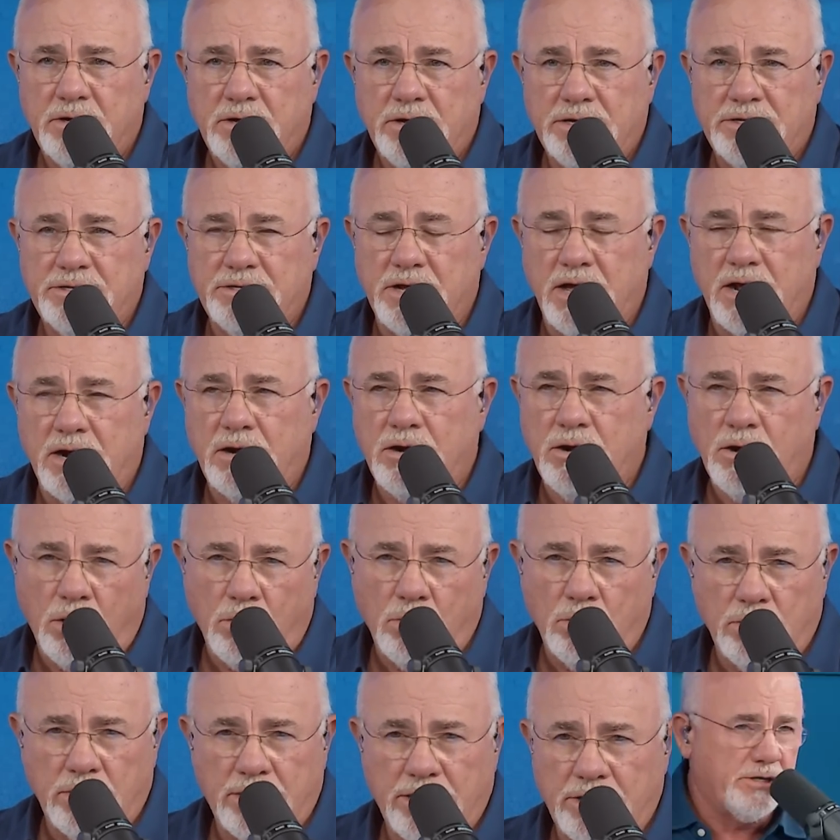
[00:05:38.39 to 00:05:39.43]
It's not a
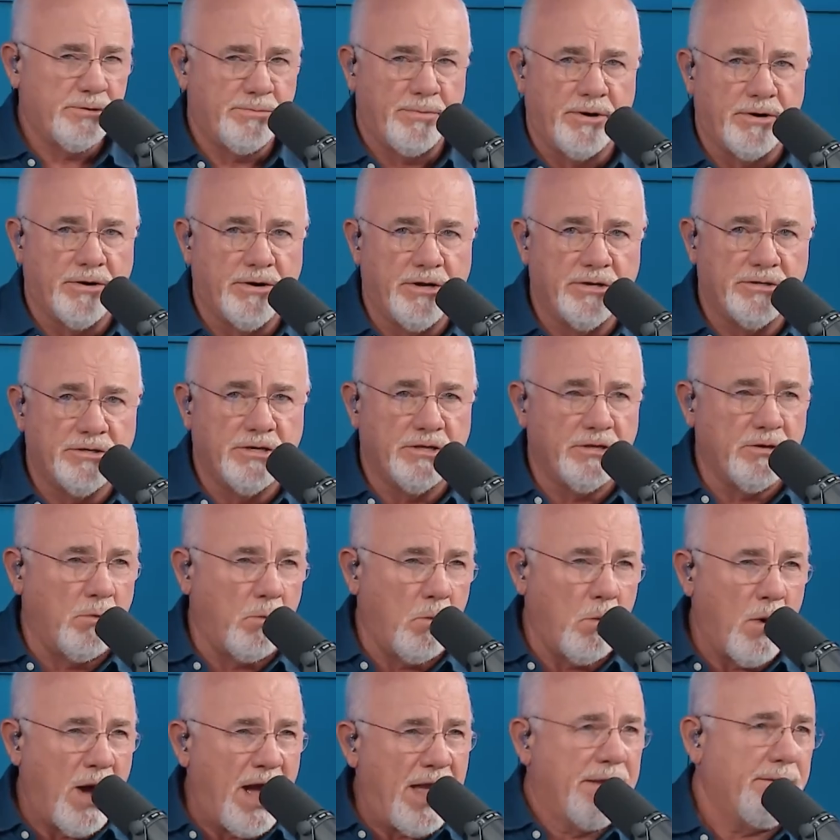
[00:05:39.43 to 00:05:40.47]
cold experience at the
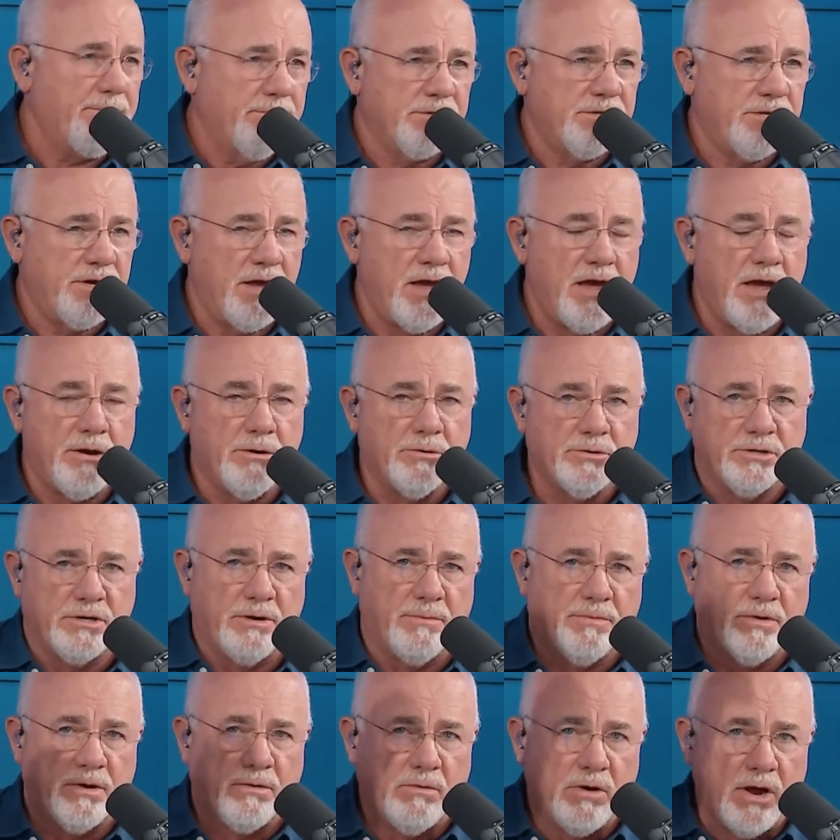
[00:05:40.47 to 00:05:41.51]
Y M C A or
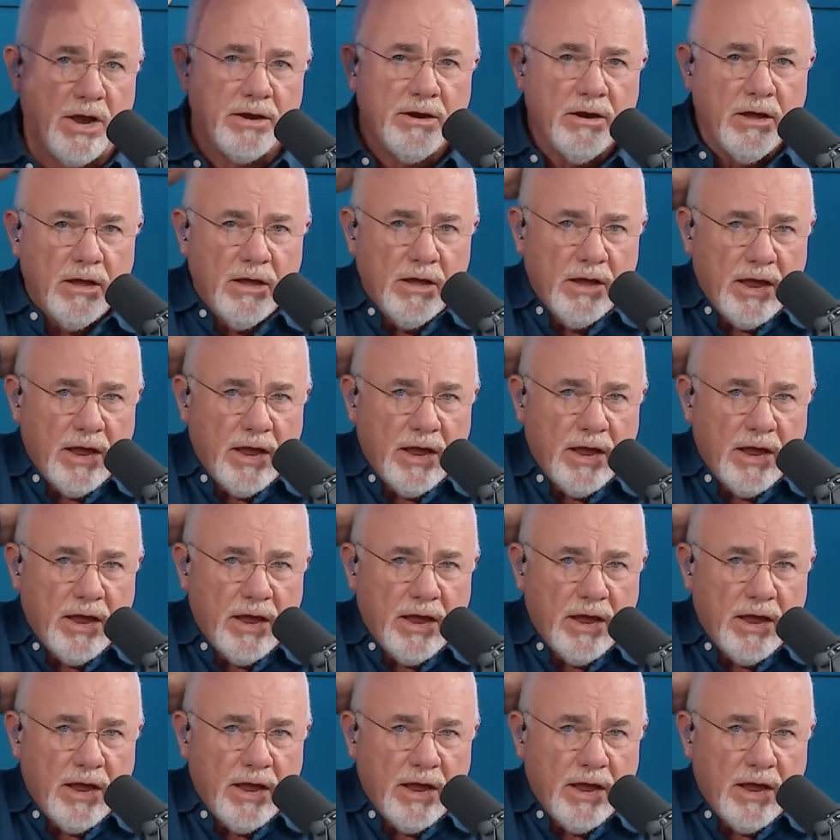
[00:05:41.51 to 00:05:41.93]
something, right?